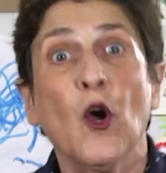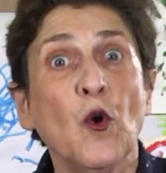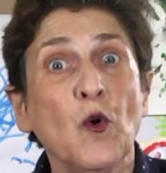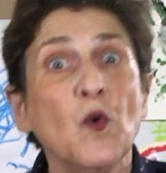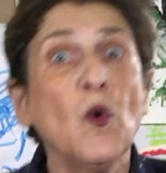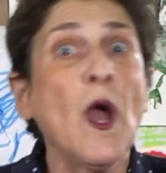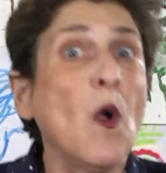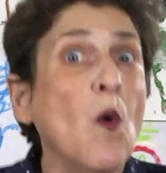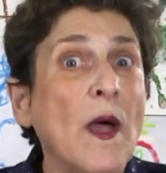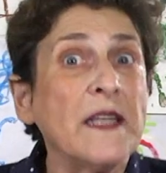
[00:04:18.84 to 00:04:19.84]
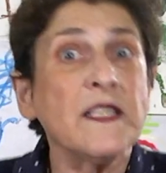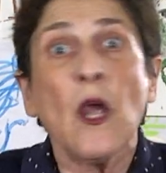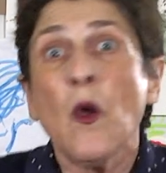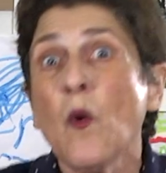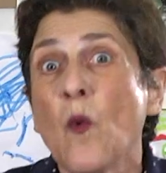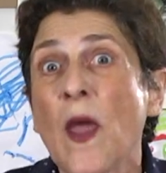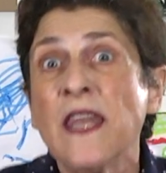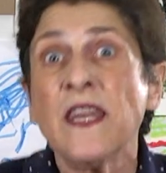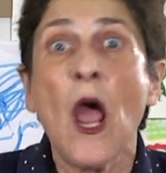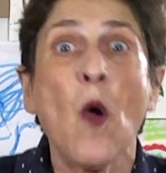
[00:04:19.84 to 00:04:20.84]
Who, what,
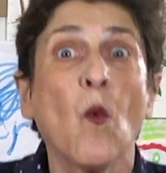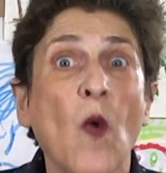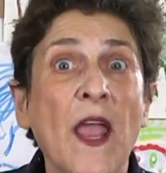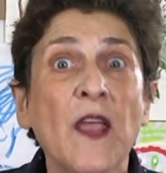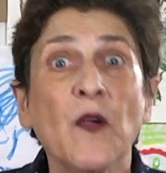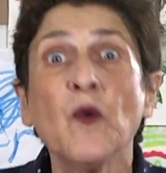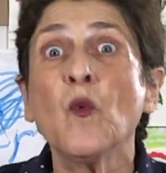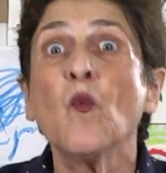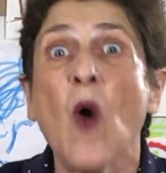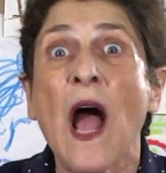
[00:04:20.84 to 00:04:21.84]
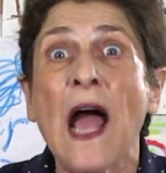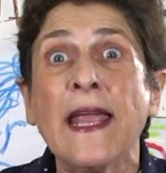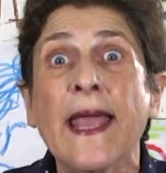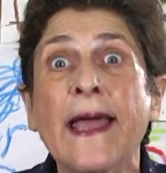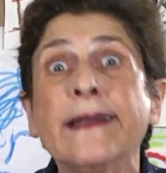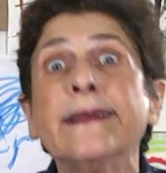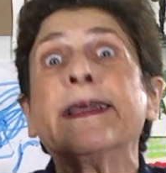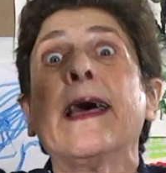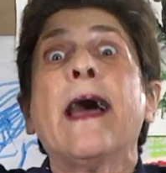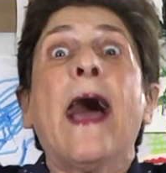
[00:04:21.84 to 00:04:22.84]
when, where, why,
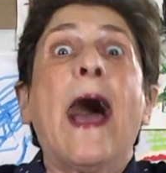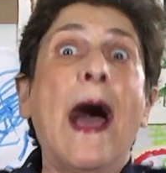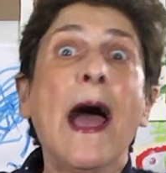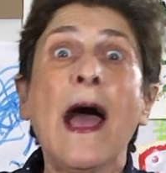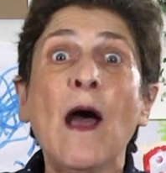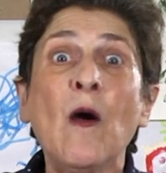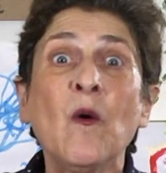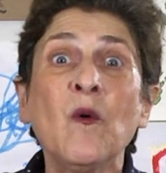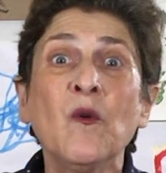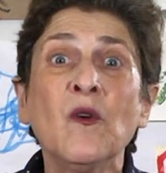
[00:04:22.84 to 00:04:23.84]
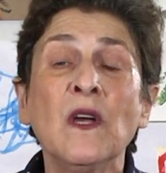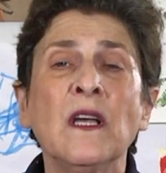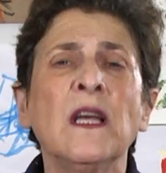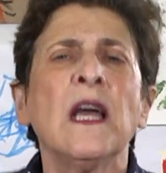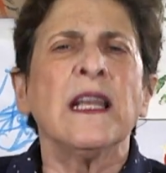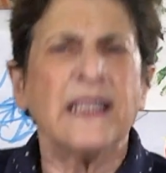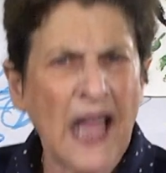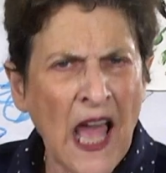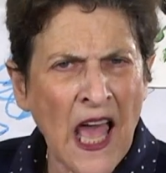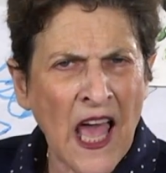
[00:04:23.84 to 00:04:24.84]
and how.
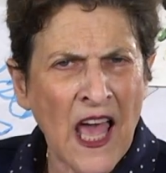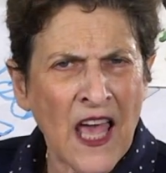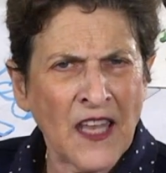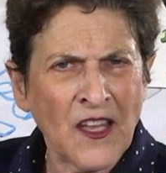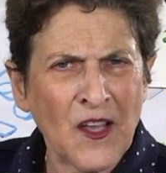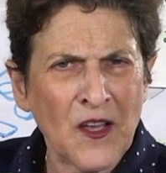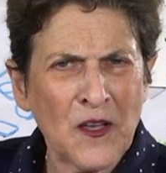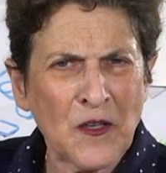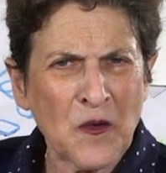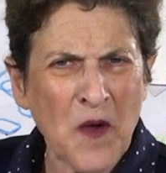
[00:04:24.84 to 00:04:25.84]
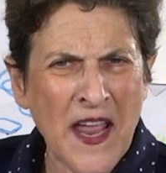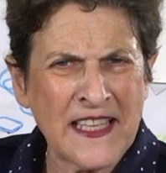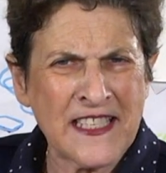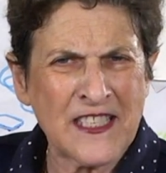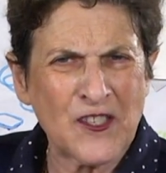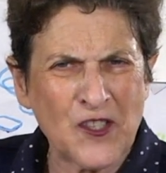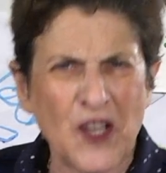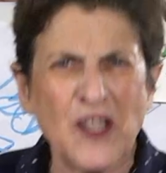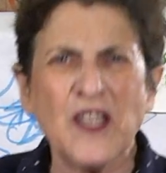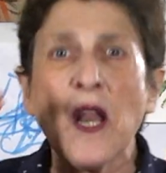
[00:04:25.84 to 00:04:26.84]
Got a
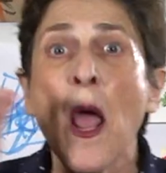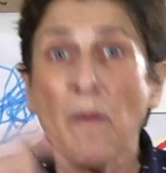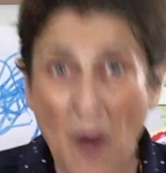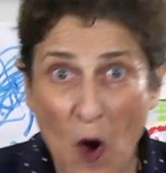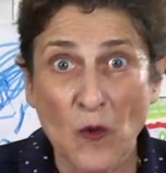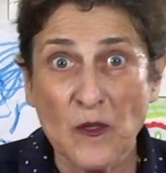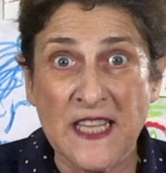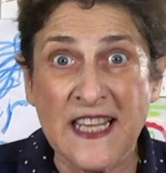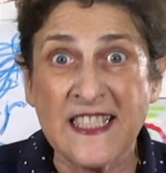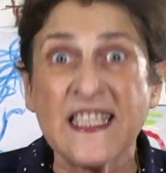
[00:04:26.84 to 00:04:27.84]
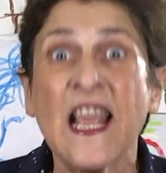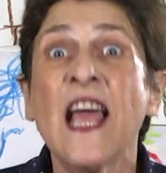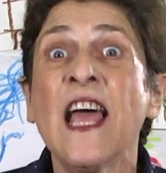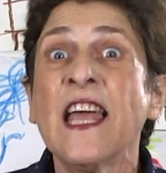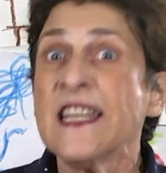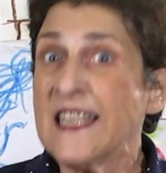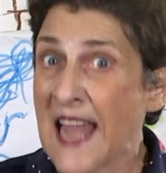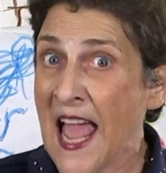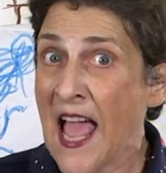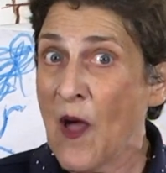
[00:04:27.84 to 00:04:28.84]
question, pose it
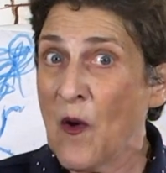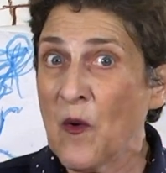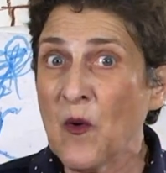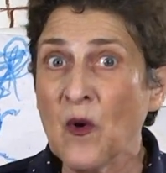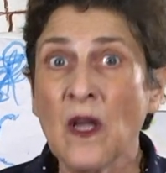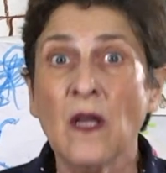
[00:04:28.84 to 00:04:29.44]
now.